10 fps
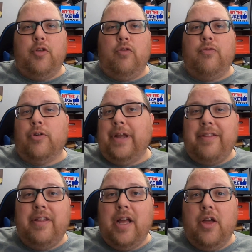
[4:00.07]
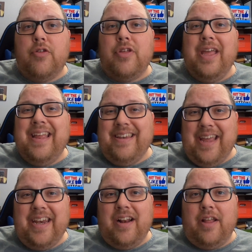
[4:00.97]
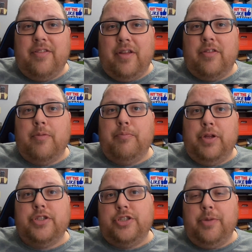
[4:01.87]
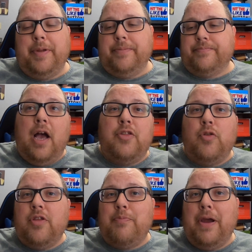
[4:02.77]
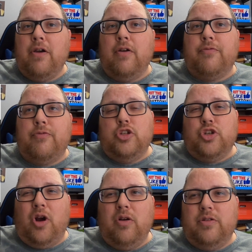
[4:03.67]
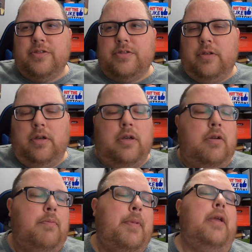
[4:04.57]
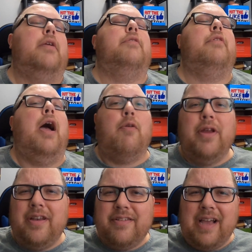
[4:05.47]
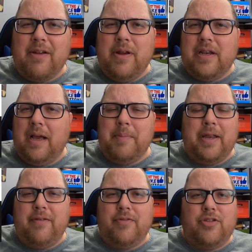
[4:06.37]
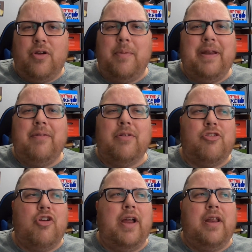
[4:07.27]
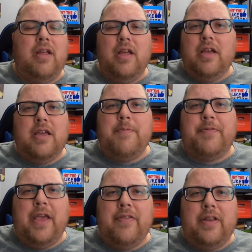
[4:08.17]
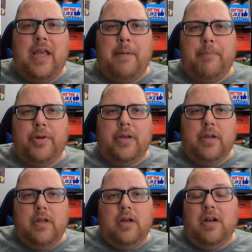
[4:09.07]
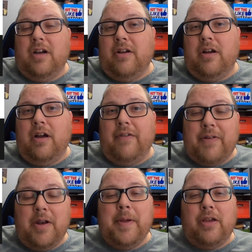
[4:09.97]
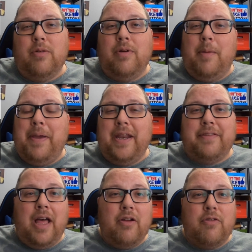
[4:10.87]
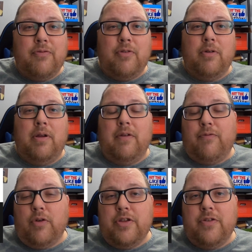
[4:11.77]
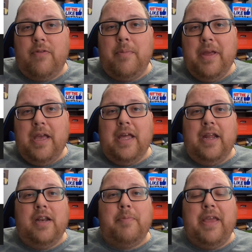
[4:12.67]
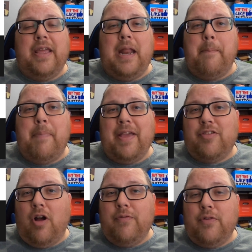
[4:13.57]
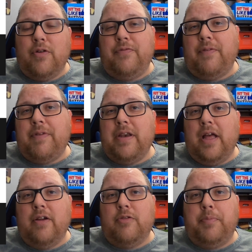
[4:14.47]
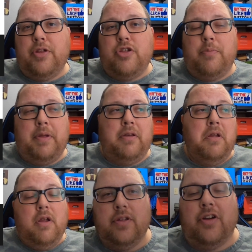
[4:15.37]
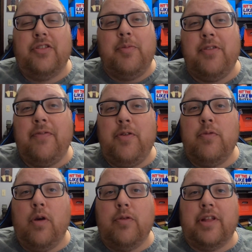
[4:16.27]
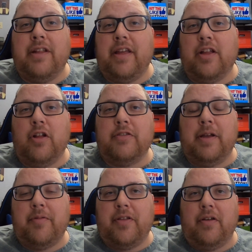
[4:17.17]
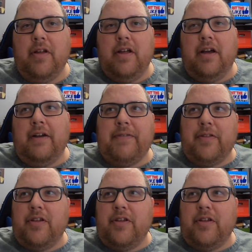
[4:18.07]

sold for $19.99 plus shipping. I sold this pair of Charles, oh man, Tyrant, Tyrant. I'm not even sure. I'm not even trying to keep saying the name, but uh, I found them at Goodwill. I paid a dollar for for each of them. And I ended up taking a best offer of $15 plus shipping. All right, some stuff you know is gonna take a long time to sell. I found